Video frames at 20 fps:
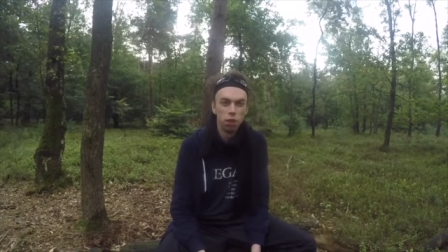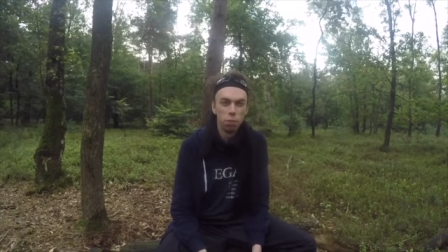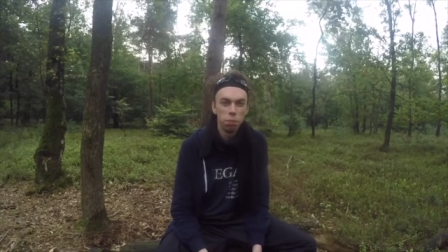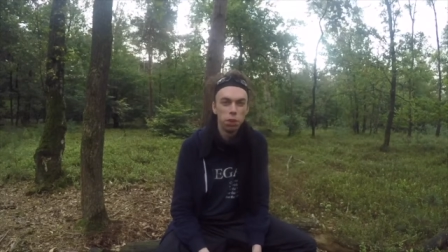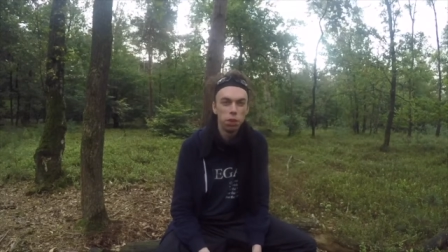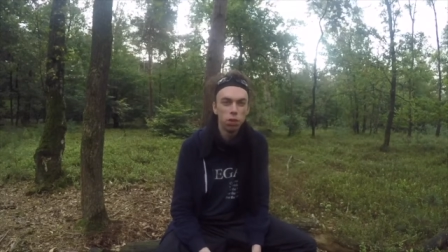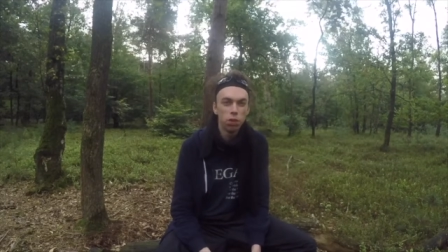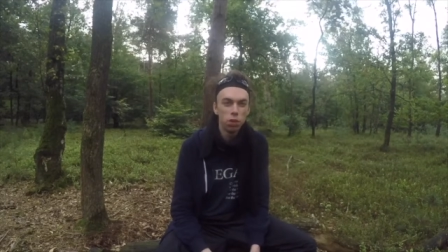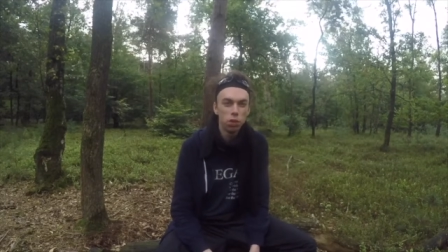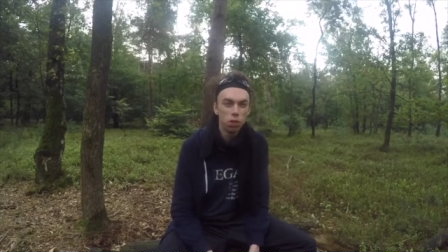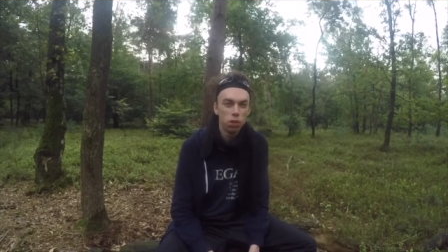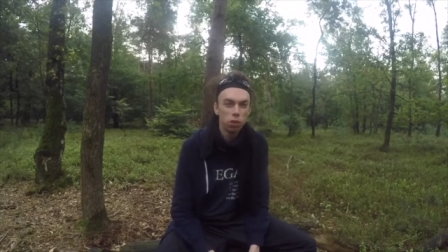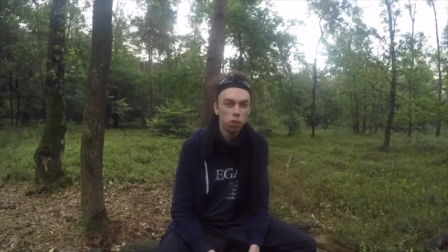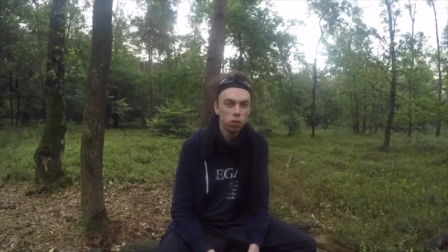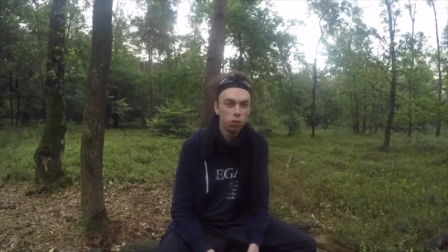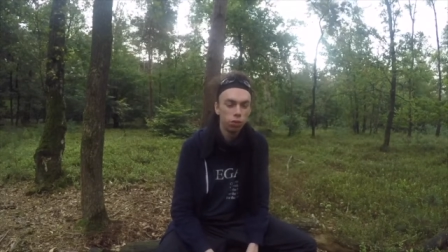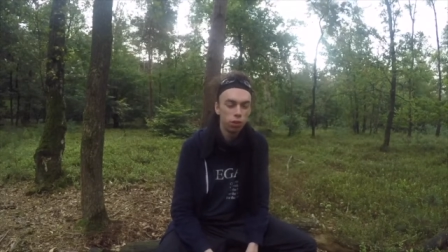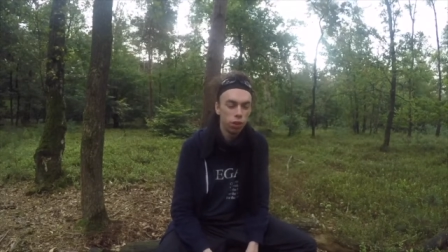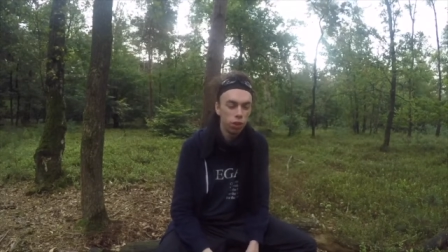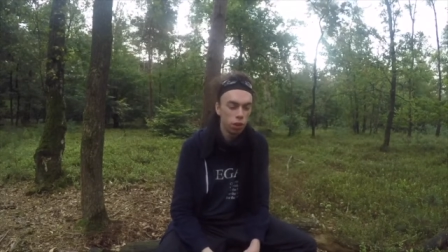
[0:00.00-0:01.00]
been a lot
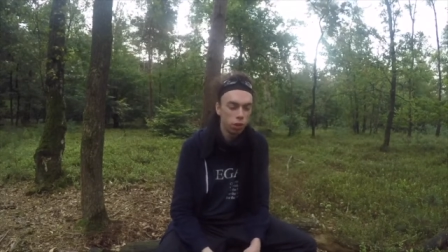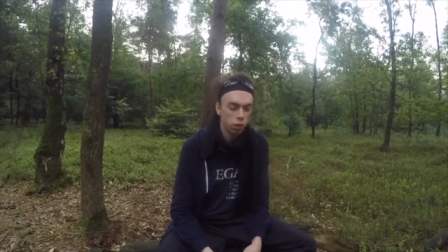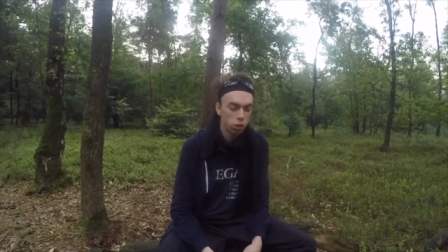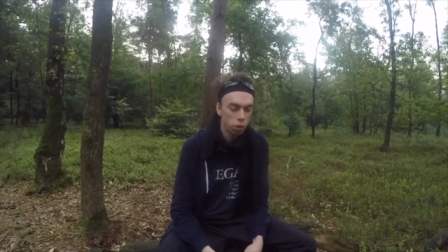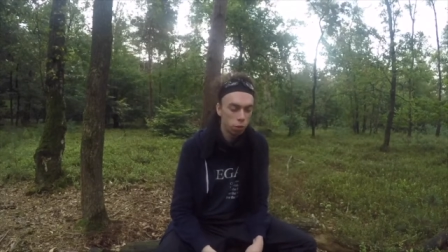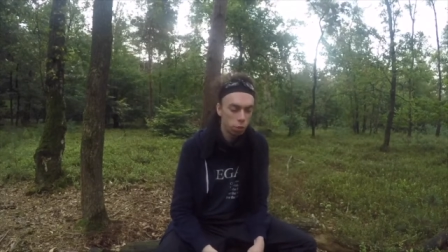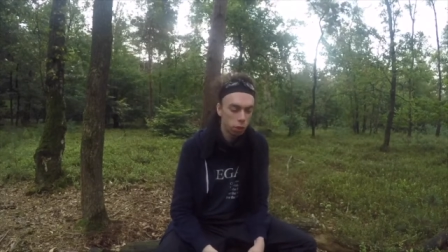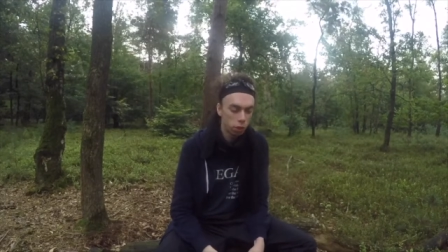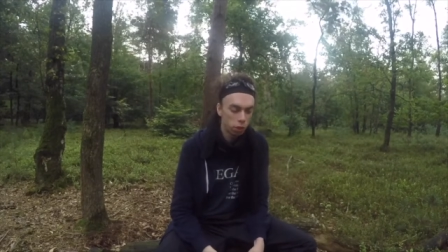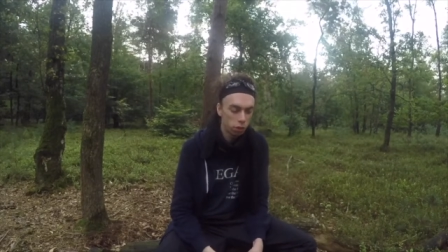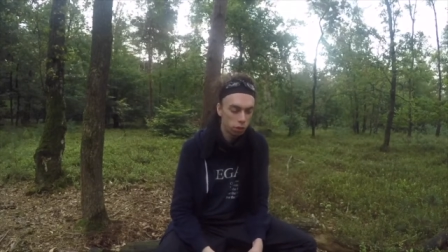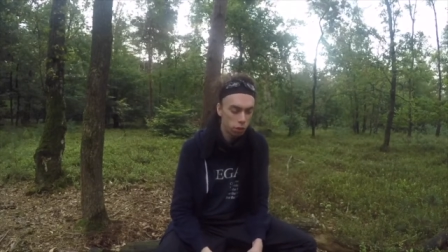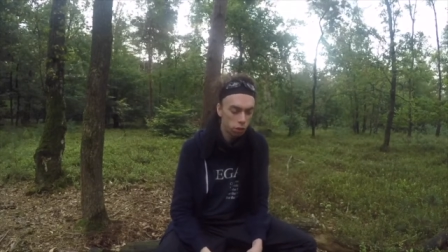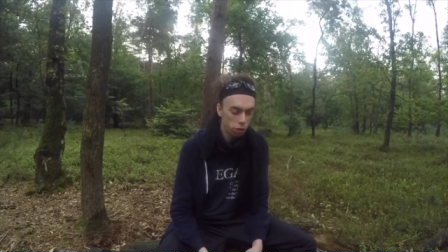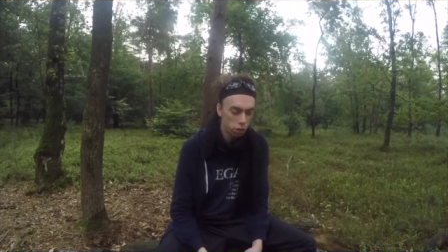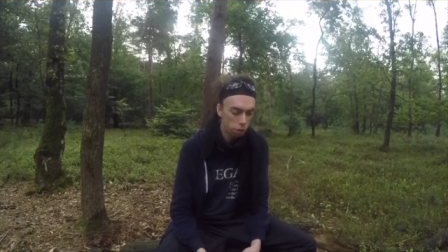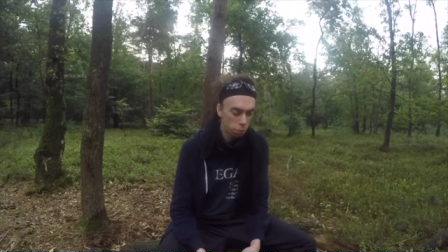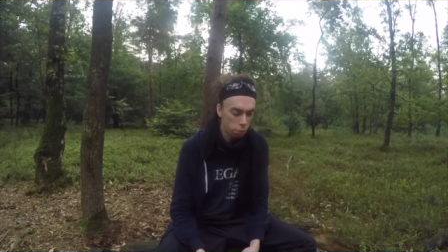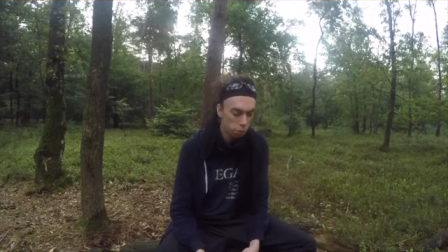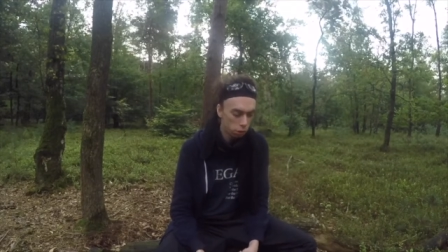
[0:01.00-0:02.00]
of videos about this
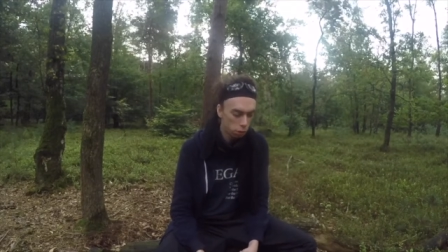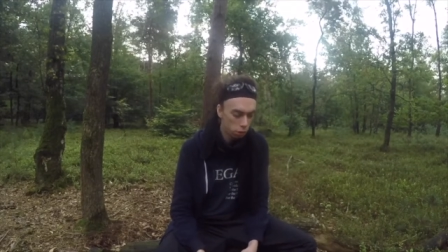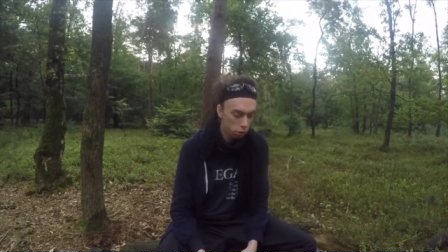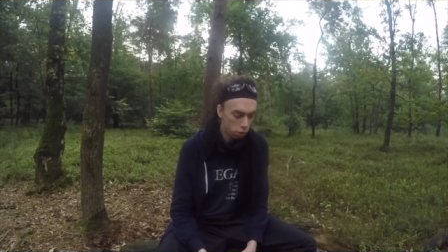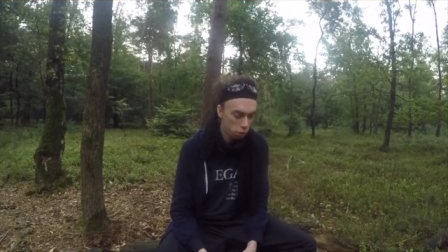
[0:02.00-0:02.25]
topic